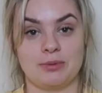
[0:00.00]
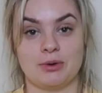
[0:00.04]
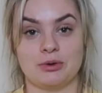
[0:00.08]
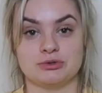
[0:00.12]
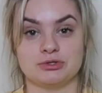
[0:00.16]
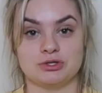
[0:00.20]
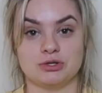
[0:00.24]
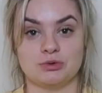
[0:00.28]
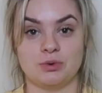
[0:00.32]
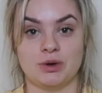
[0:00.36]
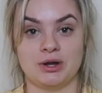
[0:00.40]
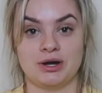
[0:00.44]
I
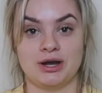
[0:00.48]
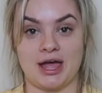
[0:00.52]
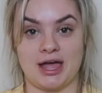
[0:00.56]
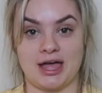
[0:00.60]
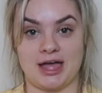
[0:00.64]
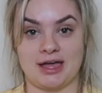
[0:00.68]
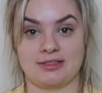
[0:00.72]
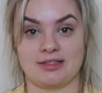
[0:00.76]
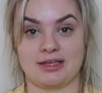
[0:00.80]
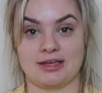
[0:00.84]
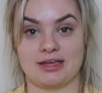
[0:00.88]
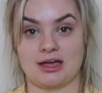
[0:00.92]
posted one, I
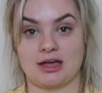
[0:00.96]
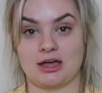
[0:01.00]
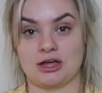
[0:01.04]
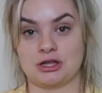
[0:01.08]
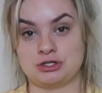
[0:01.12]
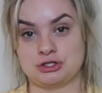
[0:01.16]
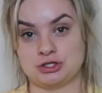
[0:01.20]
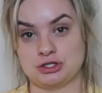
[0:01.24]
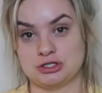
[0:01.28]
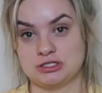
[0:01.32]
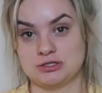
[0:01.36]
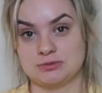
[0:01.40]
had like
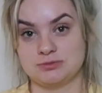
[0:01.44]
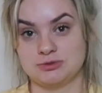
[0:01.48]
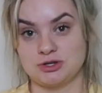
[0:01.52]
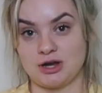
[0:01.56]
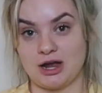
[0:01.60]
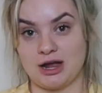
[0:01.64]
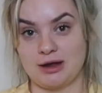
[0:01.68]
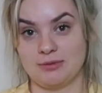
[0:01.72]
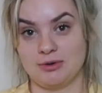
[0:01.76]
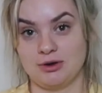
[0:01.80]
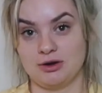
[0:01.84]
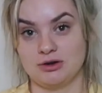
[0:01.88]
100
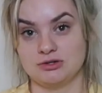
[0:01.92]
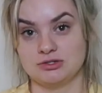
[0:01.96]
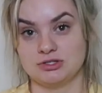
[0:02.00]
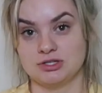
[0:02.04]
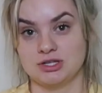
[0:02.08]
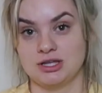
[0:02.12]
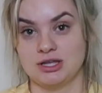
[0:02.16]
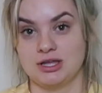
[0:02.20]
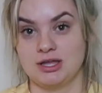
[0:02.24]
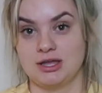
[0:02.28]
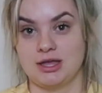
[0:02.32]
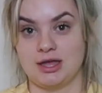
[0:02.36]
subscribers,
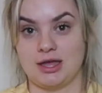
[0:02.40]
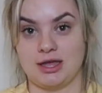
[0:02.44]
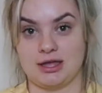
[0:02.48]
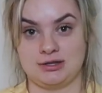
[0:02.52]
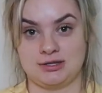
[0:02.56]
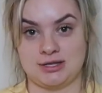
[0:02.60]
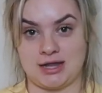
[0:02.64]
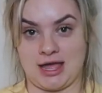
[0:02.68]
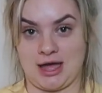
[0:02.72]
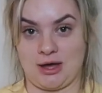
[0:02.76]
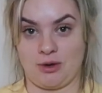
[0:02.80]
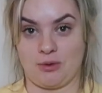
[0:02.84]

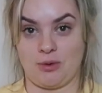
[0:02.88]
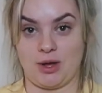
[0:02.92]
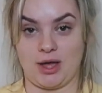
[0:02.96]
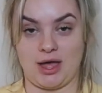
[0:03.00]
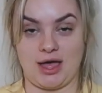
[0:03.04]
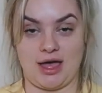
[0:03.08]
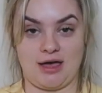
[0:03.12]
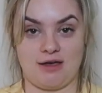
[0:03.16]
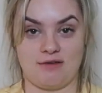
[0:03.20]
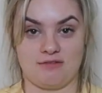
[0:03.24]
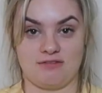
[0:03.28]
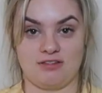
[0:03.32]
and now I
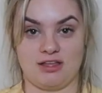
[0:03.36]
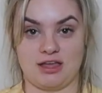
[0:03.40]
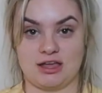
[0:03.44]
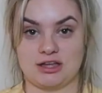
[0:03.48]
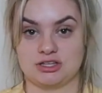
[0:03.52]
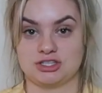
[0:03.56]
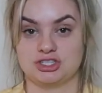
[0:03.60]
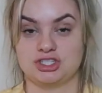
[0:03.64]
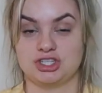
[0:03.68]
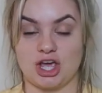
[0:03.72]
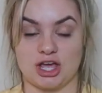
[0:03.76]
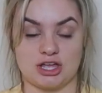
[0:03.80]
have
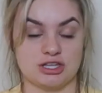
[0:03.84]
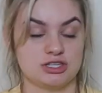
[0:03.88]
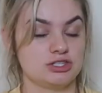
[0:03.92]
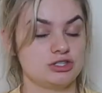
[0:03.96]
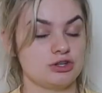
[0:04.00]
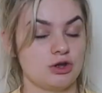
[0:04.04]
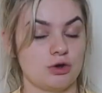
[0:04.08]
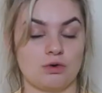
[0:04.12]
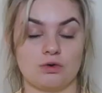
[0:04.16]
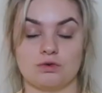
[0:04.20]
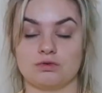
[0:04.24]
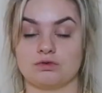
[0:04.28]
like
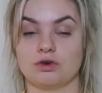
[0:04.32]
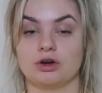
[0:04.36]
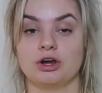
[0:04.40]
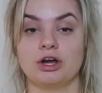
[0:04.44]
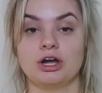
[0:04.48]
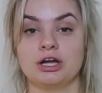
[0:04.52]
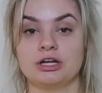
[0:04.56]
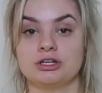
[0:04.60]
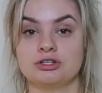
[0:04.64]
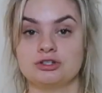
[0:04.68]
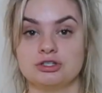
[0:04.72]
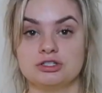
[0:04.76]
just over
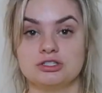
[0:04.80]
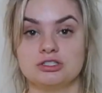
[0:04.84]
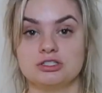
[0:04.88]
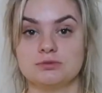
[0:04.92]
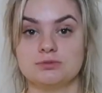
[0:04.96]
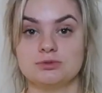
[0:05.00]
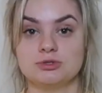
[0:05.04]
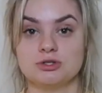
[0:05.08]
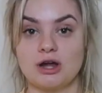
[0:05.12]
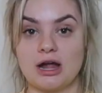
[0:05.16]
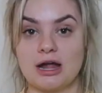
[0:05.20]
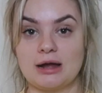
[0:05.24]
100
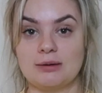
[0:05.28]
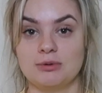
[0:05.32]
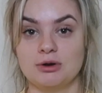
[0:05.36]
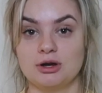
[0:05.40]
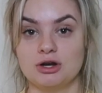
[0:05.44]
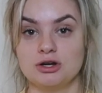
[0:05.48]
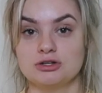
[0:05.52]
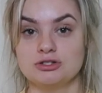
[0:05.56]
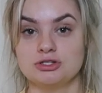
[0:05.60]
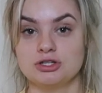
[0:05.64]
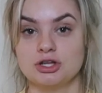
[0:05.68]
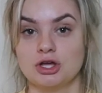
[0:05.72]

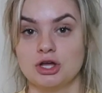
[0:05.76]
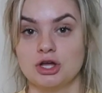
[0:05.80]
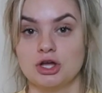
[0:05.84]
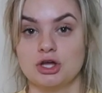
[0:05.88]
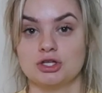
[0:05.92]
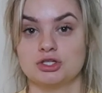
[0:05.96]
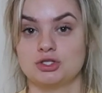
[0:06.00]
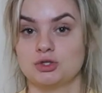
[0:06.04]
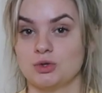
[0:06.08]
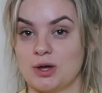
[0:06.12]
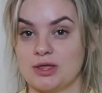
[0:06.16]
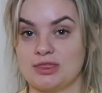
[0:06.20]
subscribers,
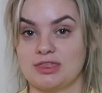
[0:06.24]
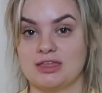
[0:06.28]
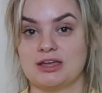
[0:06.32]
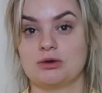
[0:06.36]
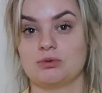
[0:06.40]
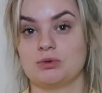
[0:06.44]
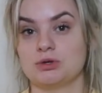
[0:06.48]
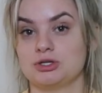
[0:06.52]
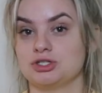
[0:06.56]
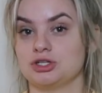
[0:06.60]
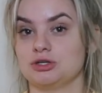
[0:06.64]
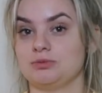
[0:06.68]
so I
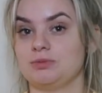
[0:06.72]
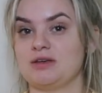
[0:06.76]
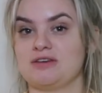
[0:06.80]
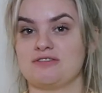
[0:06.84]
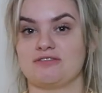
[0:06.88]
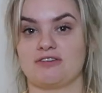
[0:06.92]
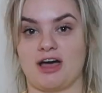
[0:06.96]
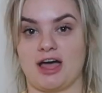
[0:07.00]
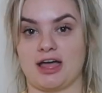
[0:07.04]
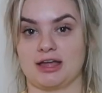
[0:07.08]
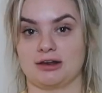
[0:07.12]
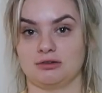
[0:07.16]
think we should
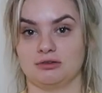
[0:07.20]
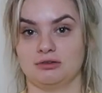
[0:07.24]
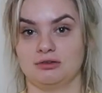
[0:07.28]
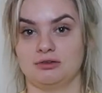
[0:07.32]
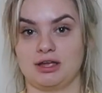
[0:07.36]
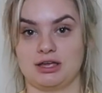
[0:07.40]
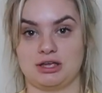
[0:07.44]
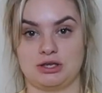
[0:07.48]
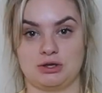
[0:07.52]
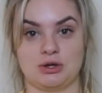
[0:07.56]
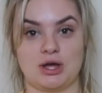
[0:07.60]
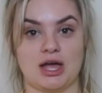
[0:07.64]
be fine.
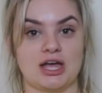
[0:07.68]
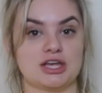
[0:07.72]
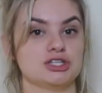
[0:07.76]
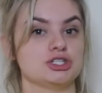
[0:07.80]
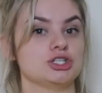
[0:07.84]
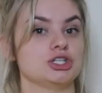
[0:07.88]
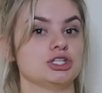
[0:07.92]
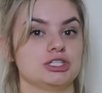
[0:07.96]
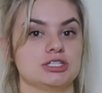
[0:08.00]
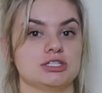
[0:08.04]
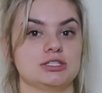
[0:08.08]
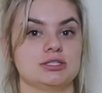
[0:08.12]
Like, you
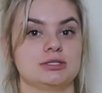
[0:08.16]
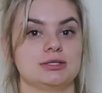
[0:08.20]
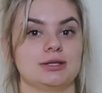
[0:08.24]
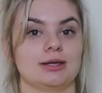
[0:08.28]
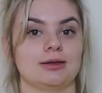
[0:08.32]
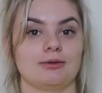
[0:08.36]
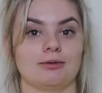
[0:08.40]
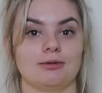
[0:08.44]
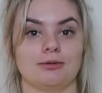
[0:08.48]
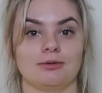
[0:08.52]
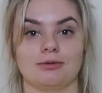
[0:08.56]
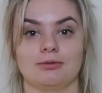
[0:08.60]
guys should
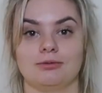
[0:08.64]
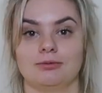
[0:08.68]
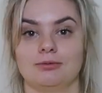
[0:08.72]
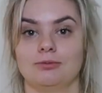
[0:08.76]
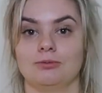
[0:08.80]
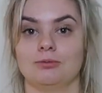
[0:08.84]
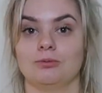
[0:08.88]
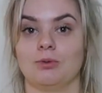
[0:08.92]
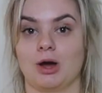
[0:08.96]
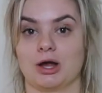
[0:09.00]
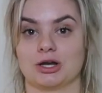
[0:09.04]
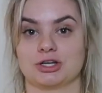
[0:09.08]
still
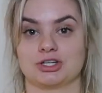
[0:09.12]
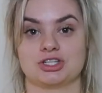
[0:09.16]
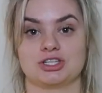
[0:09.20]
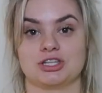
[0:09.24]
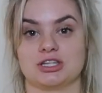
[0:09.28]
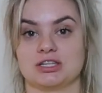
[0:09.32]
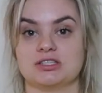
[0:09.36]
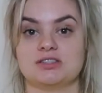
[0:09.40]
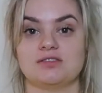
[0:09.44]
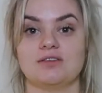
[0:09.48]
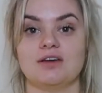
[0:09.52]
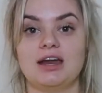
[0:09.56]
watch
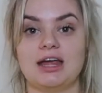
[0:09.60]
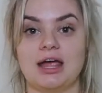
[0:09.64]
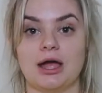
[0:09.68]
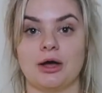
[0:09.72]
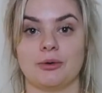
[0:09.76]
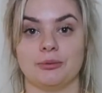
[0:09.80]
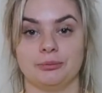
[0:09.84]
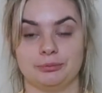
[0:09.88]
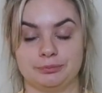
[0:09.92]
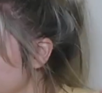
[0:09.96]
this video.